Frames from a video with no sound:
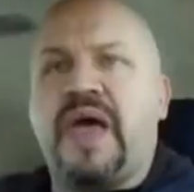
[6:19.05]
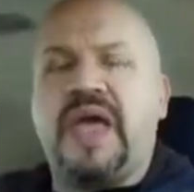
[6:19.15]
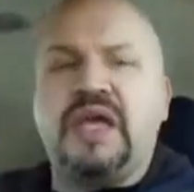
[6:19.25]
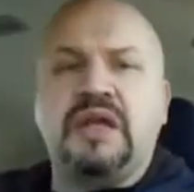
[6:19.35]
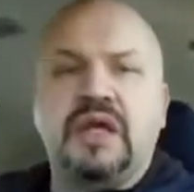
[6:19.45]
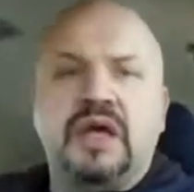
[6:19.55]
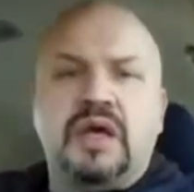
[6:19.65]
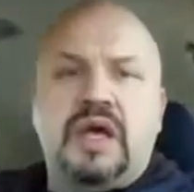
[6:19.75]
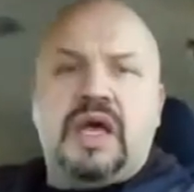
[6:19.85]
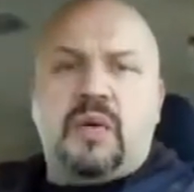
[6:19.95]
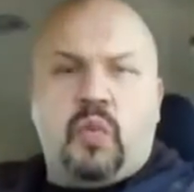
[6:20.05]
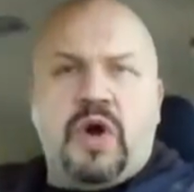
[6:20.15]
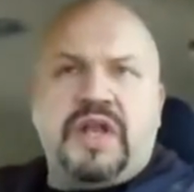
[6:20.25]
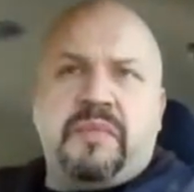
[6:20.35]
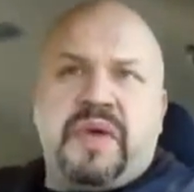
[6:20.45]
pain,
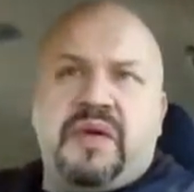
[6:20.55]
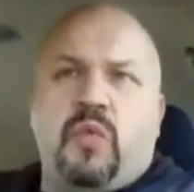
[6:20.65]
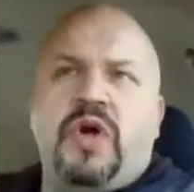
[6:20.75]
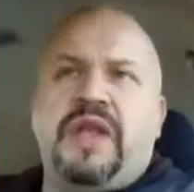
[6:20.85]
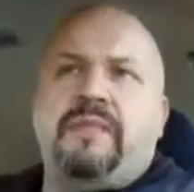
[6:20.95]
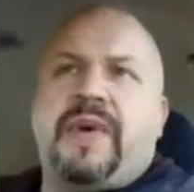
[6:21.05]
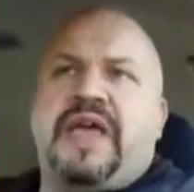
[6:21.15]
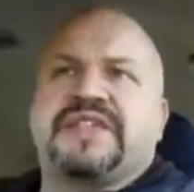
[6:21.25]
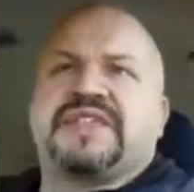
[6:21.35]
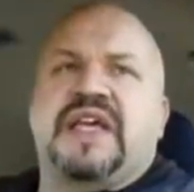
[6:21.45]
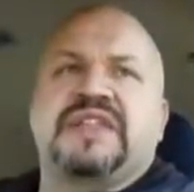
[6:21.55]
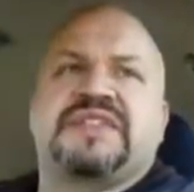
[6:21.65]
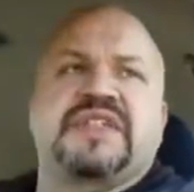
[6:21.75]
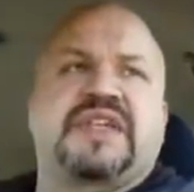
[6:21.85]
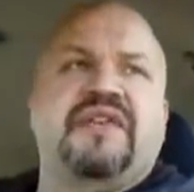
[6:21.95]
wouldn't it make sense
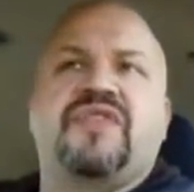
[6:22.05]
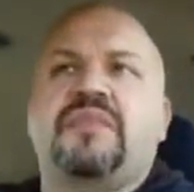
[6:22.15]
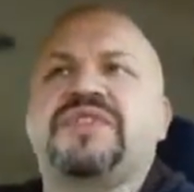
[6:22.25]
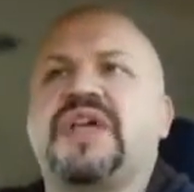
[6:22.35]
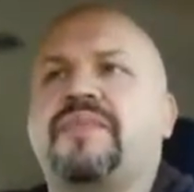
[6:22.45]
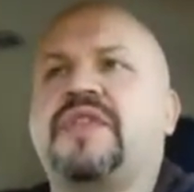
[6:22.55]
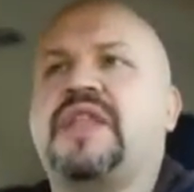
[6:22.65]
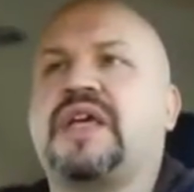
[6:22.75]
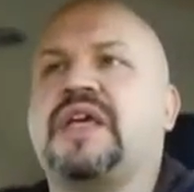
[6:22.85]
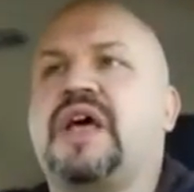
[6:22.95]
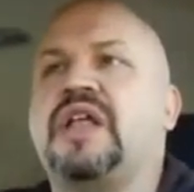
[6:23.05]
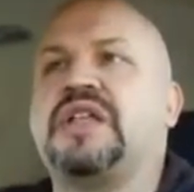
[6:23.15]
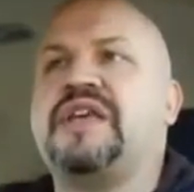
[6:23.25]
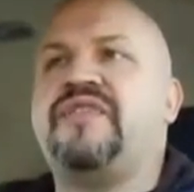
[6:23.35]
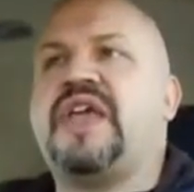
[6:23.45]
to give them something that could
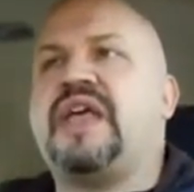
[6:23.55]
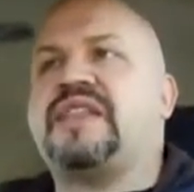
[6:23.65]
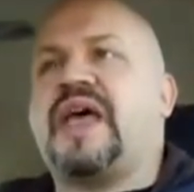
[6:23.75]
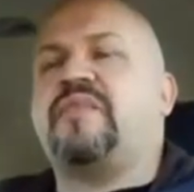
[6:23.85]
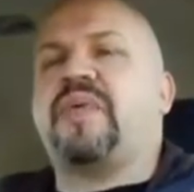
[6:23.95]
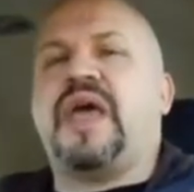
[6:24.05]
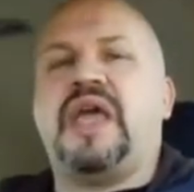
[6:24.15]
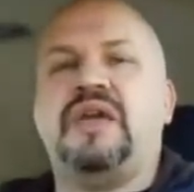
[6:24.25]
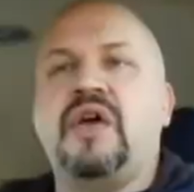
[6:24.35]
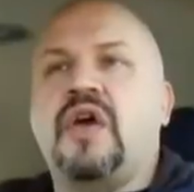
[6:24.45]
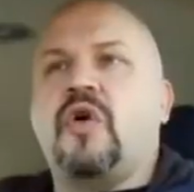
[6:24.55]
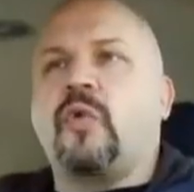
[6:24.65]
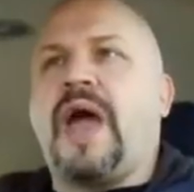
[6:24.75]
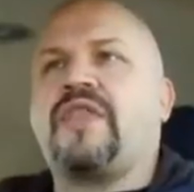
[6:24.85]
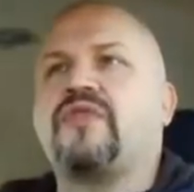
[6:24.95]
alleviate that pain
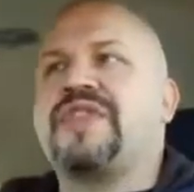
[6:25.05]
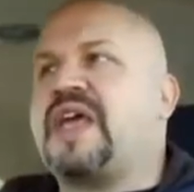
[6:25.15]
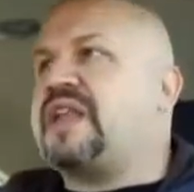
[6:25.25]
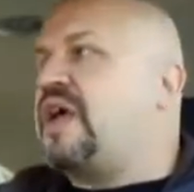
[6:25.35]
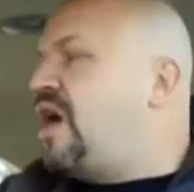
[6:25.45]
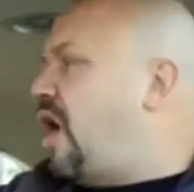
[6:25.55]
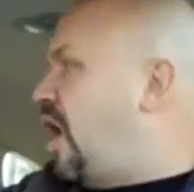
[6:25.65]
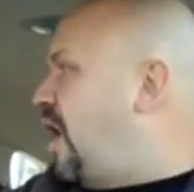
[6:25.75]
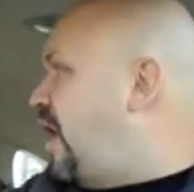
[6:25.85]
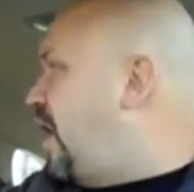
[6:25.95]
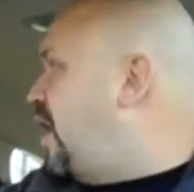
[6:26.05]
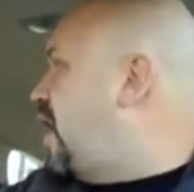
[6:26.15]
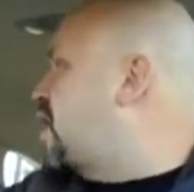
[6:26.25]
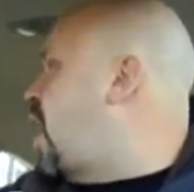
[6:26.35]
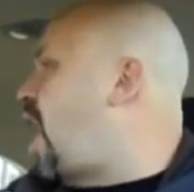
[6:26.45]
rather than
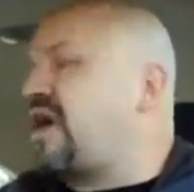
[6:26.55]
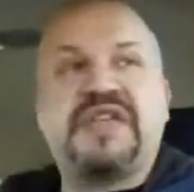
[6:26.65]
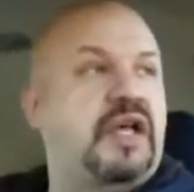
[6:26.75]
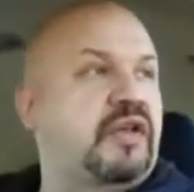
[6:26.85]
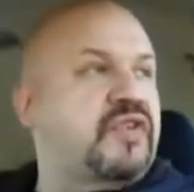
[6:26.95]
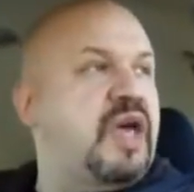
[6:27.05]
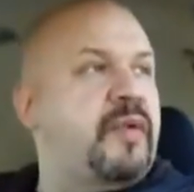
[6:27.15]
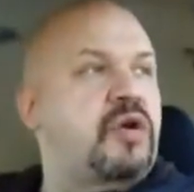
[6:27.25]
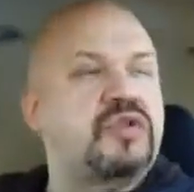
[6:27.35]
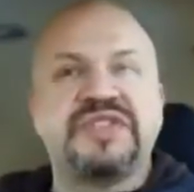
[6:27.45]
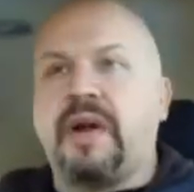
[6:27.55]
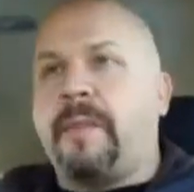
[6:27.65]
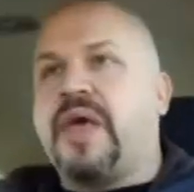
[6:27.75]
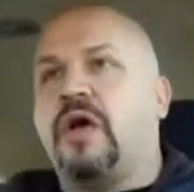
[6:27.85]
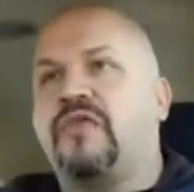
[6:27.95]
a cocktail of chemicals in
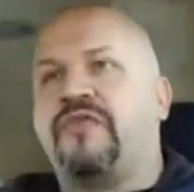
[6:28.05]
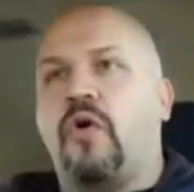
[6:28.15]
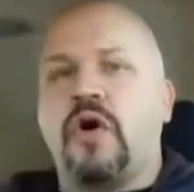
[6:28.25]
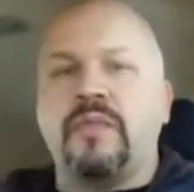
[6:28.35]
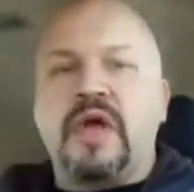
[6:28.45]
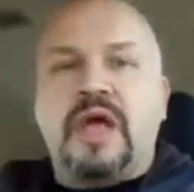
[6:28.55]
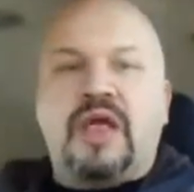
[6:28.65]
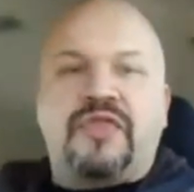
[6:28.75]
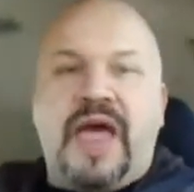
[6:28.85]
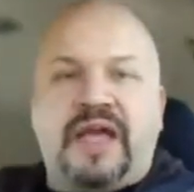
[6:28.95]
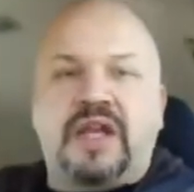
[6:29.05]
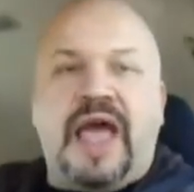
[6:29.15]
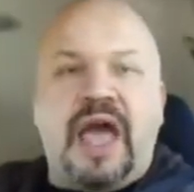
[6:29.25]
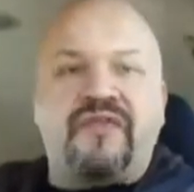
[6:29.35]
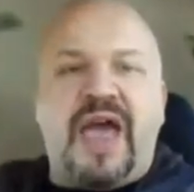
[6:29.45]
a pill form that could
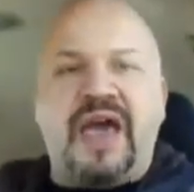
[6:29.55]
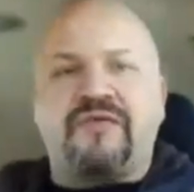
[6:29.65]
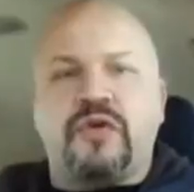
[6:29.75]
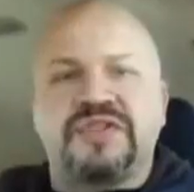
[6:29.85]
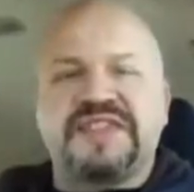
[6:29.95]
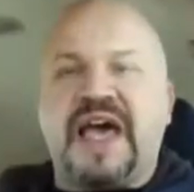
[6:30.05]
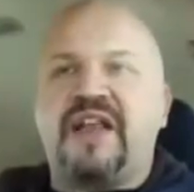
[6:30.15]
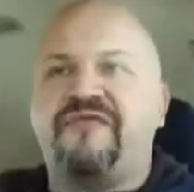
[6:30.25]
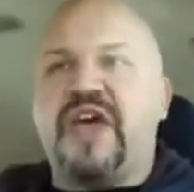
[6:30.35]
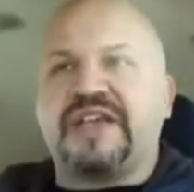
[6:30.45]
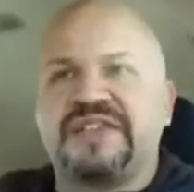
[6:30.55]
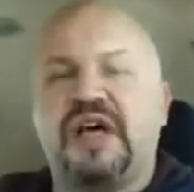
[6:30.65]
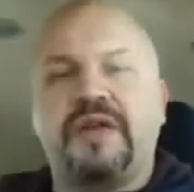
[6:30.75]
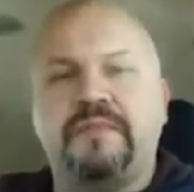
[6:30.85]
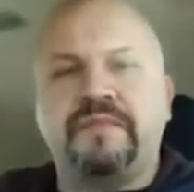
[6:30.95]
have adverse side effects
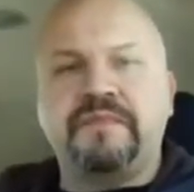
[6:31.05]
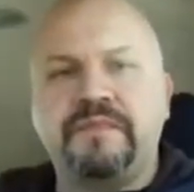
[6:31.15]
on them?